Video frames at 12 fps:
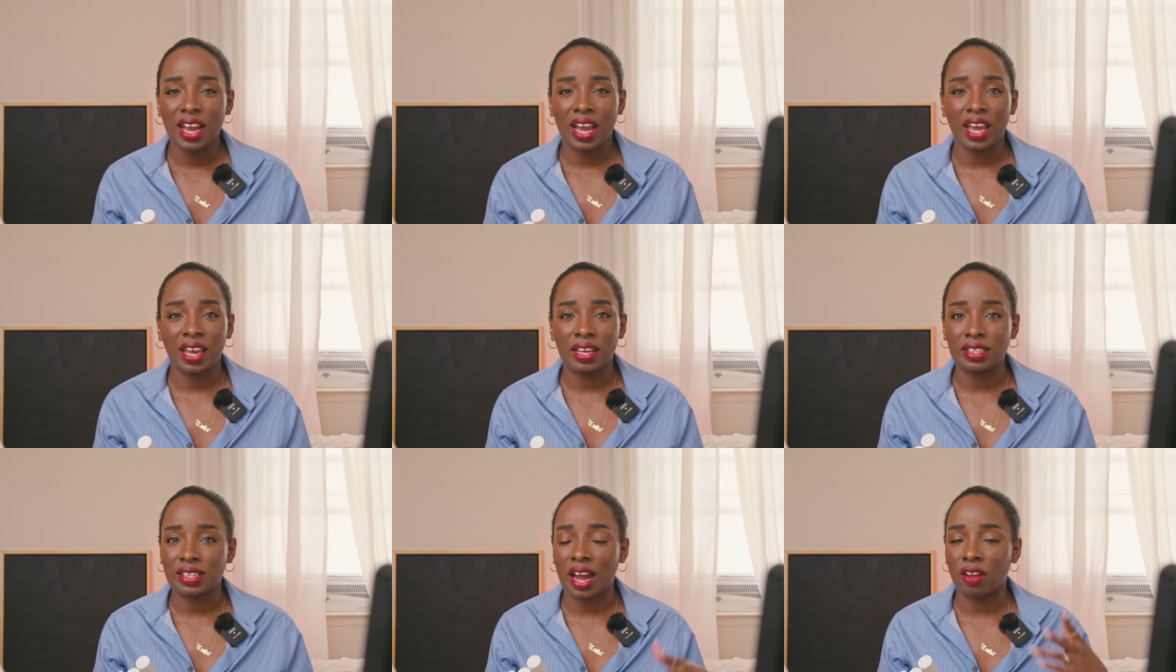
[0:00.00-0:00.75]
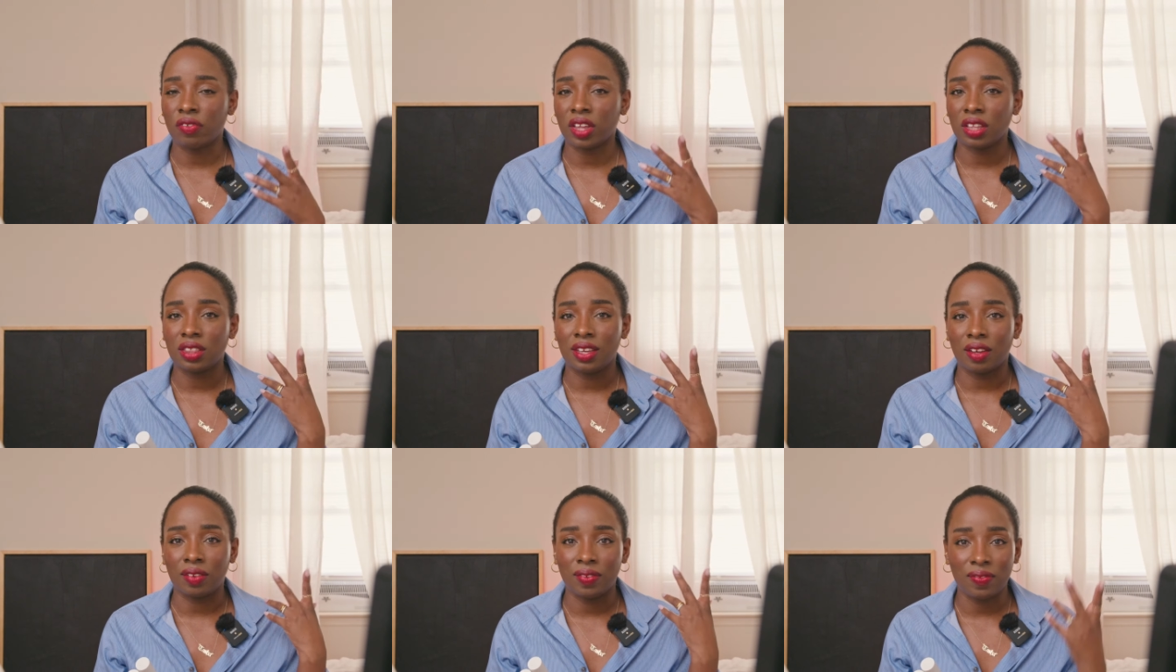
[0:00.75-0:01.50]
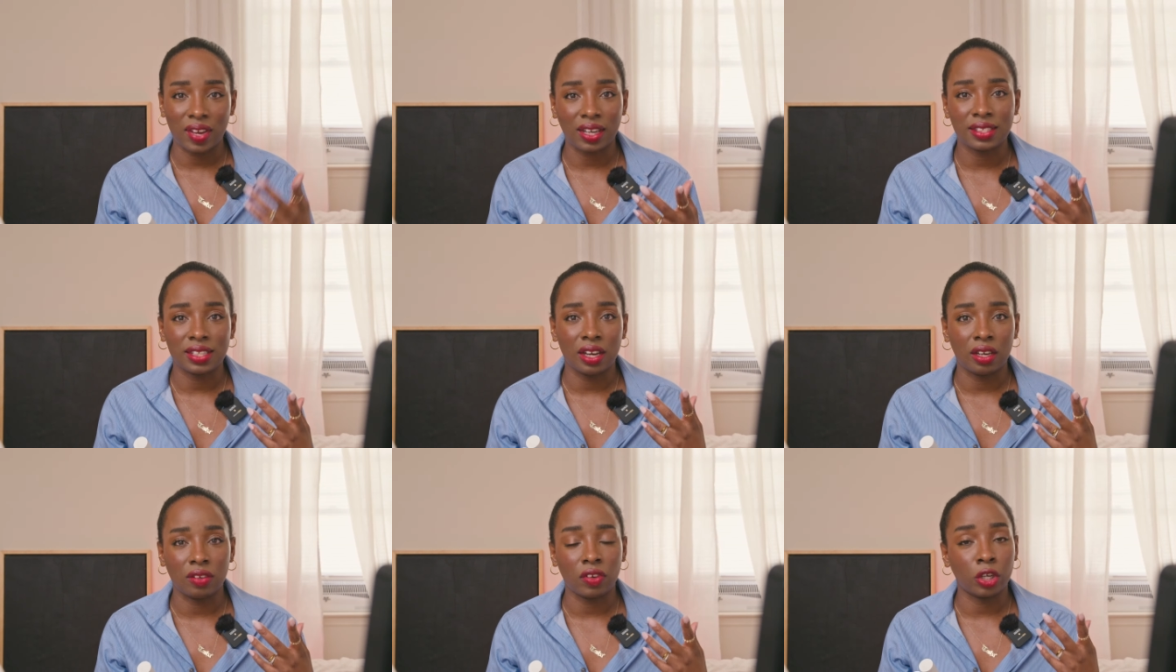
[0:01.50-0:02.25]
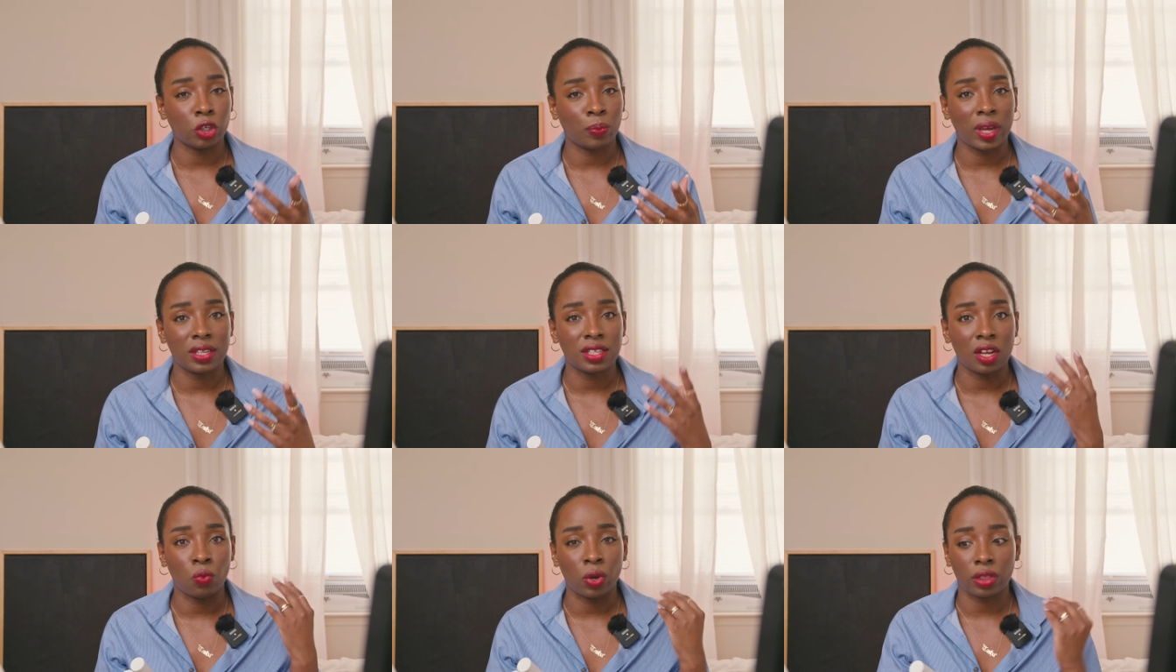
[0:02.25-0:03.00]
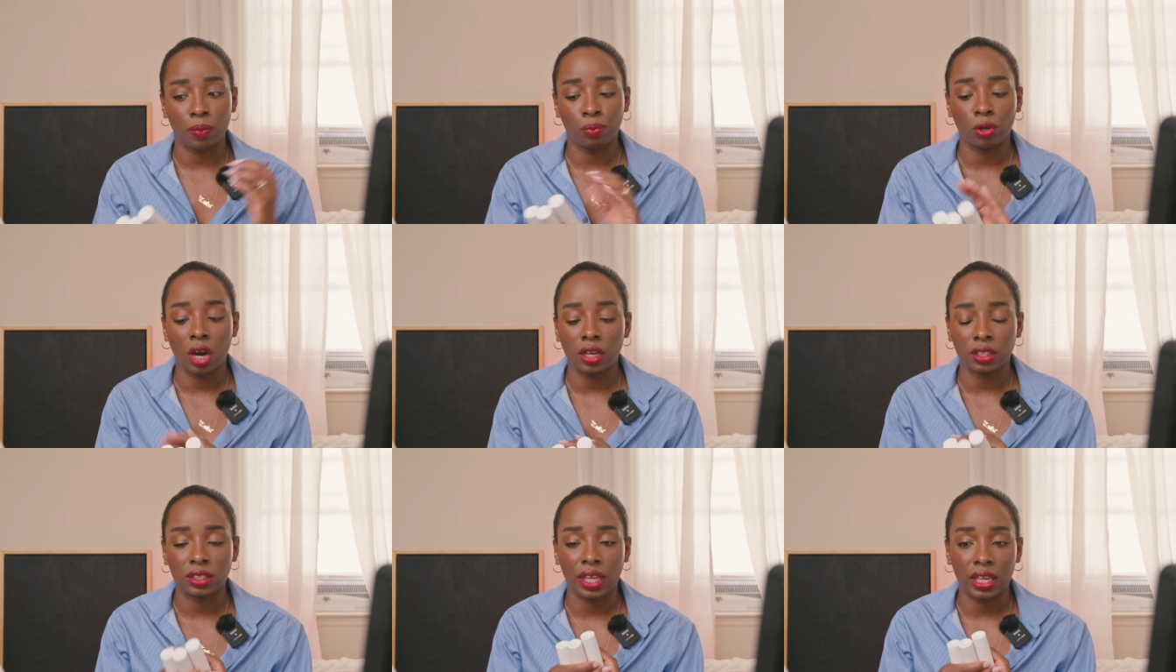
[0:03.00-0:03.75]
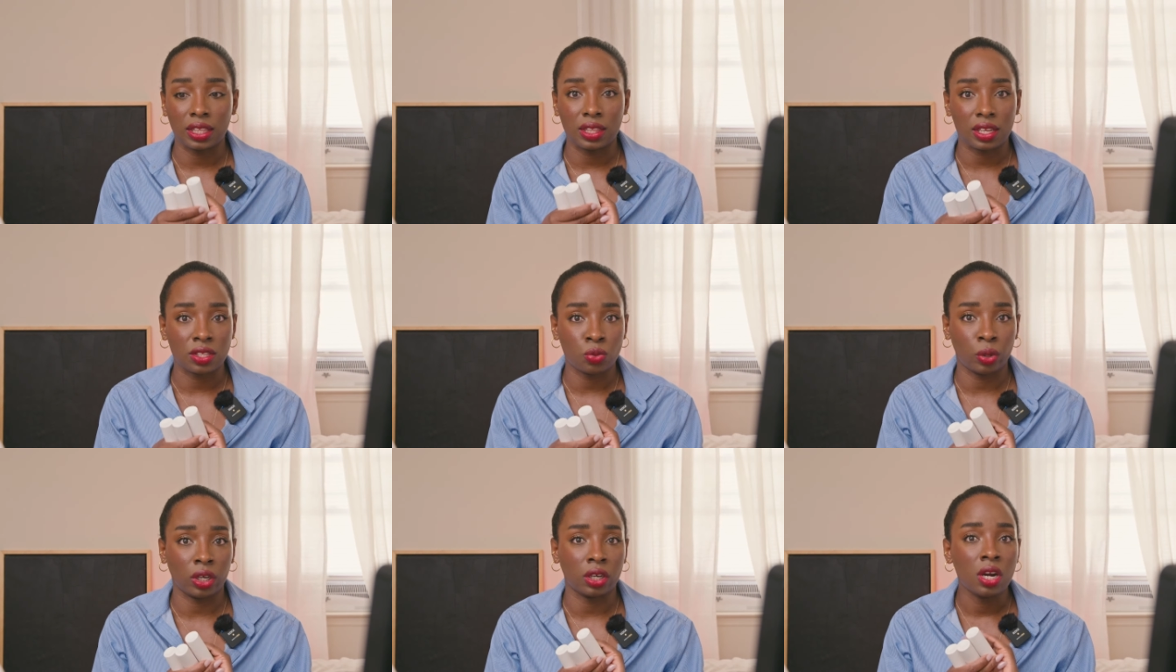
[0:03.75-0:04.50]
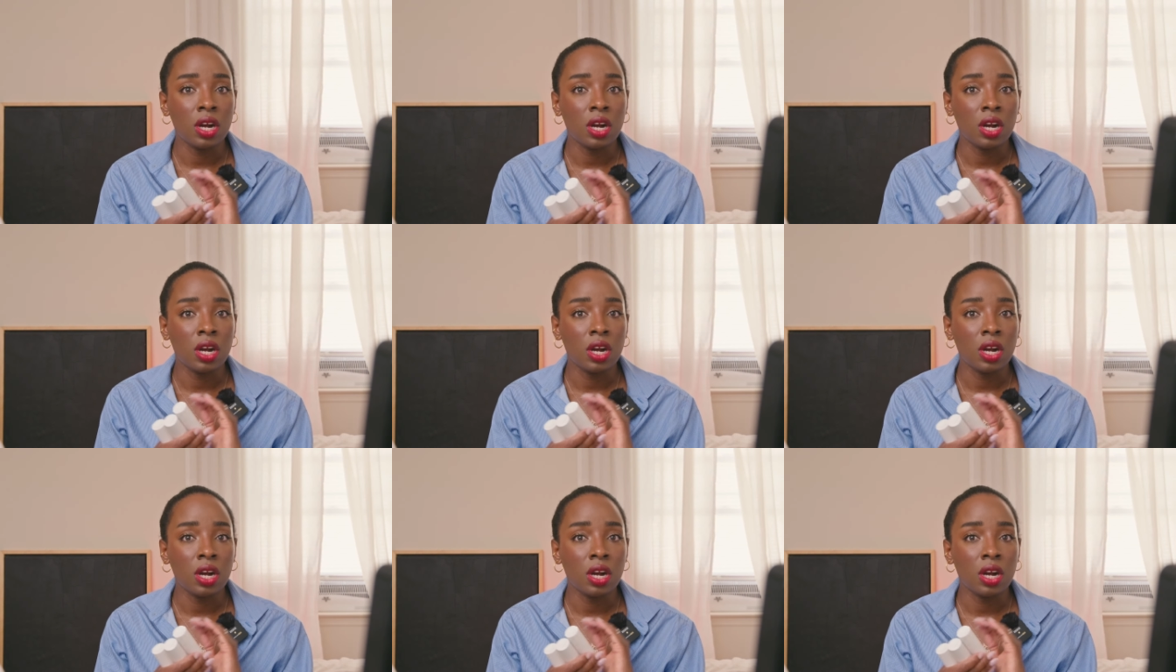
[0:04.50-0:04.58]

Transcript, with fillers: And I feel like the effect of underpainting with a product like this, where